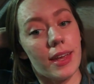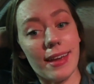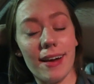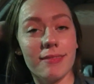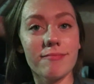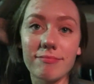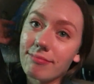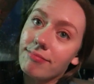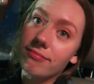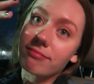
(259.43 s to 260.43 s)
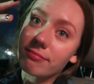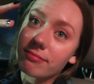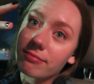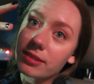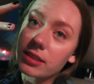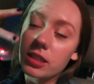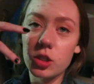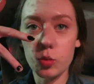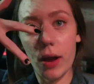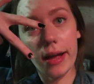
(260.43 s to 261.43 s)
yeah. Let's go.
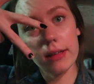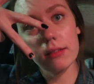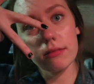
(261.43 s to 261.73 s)
Swag. And